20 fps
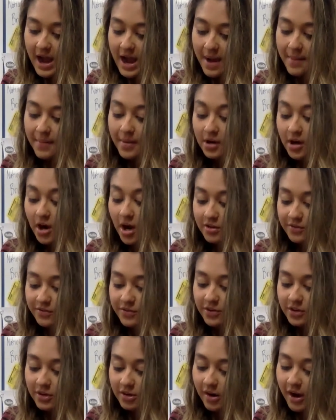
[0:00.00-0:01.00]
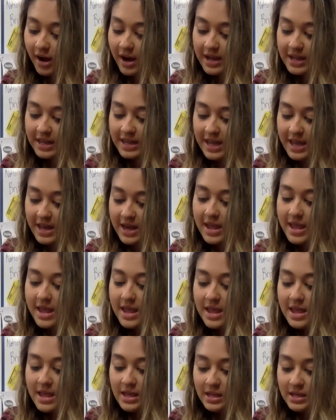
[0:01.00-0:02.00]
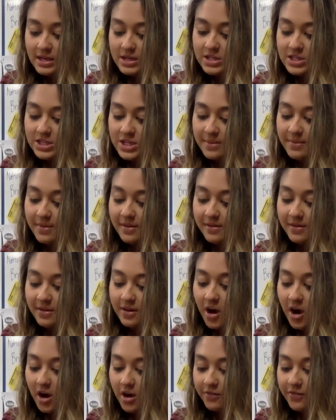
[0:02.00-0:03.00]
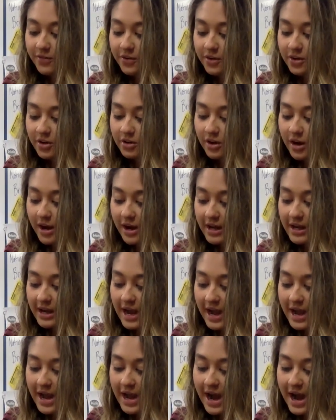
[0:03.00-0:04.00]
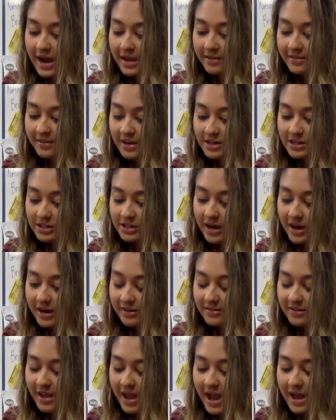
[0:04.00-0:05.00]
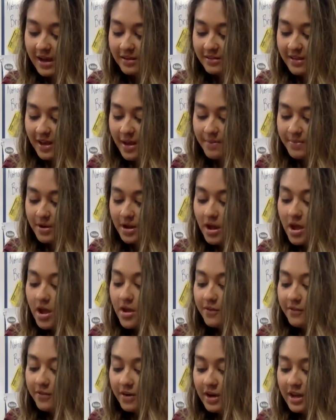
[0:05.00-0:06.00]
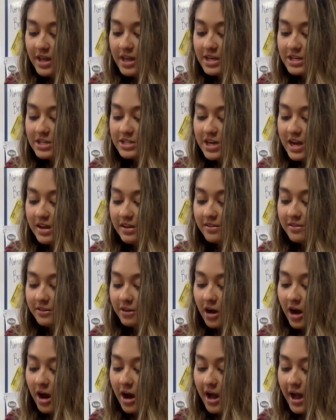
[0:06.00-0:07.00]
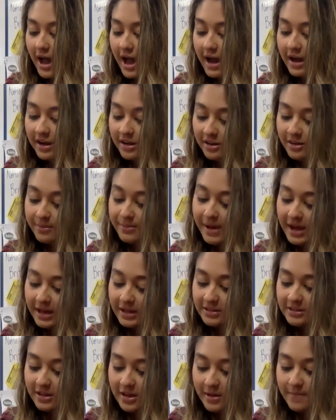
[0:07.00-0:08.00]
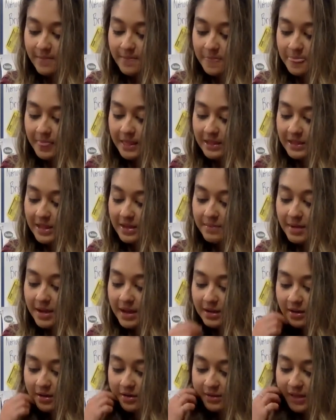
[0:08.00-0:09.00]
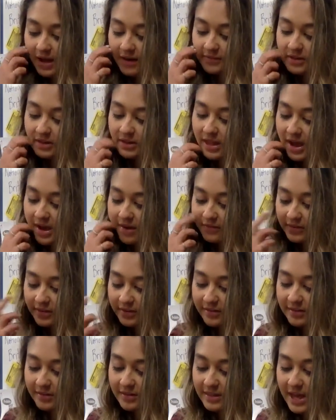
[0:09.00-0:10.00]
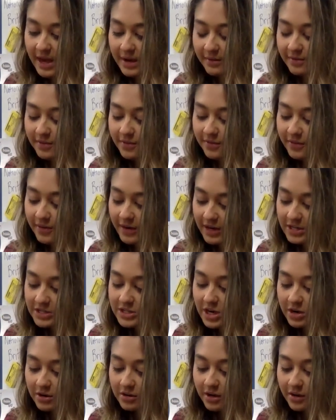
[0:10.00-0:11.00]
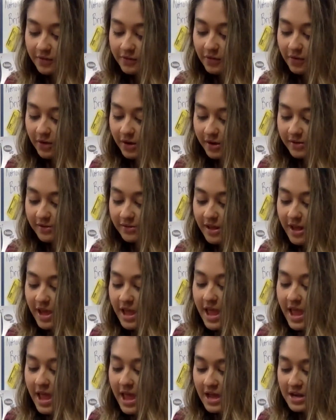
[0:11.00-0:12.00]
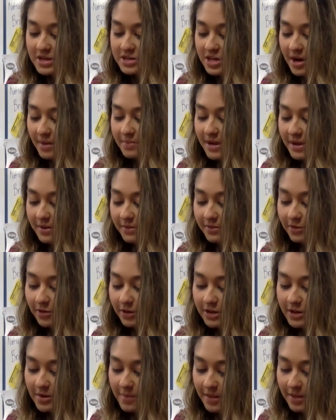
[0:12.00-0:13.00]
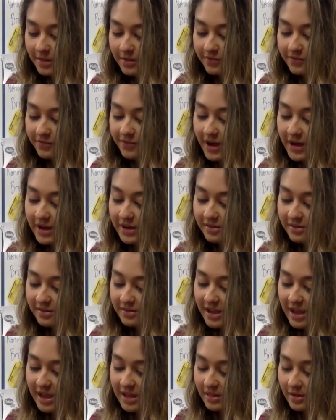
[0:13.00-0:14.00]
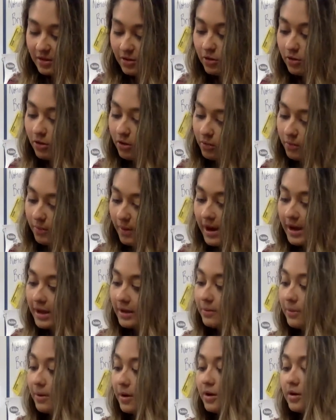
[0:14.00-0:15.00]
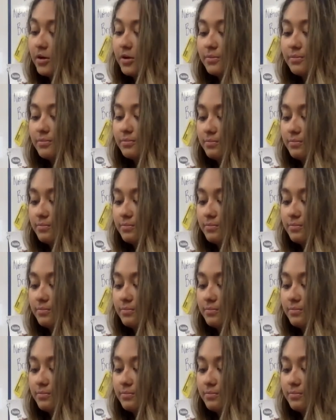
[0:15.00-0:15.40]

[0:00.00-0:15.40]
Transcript: I'm a kung fu karate kid. Jim is a kung fu karate guy, I said to Grace, except for he just got out of the bathtub. Then me and her laughed and laughed because that was a funny joke, of course. And job day was going to be the funnest day in the whole wide world.